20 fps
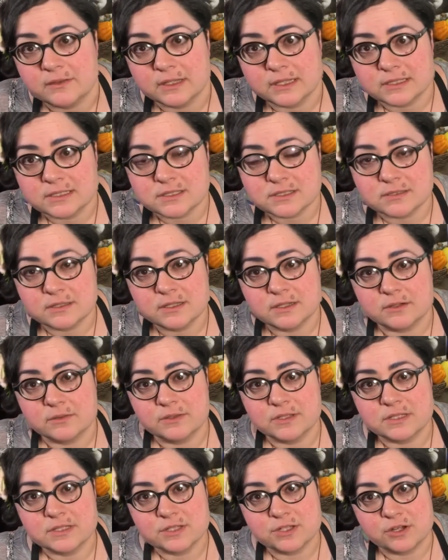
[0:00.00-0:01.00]
That's, you know,
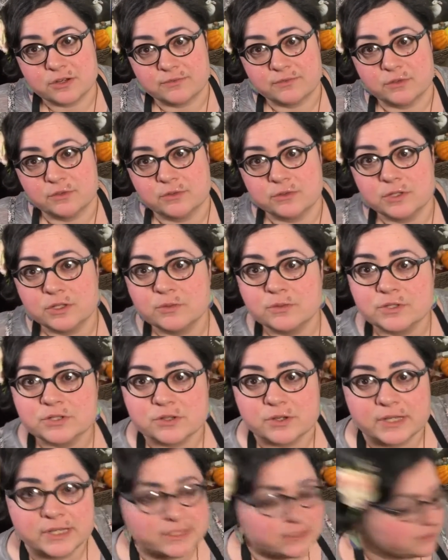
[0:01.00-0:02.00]
this is your food. You enjoy it.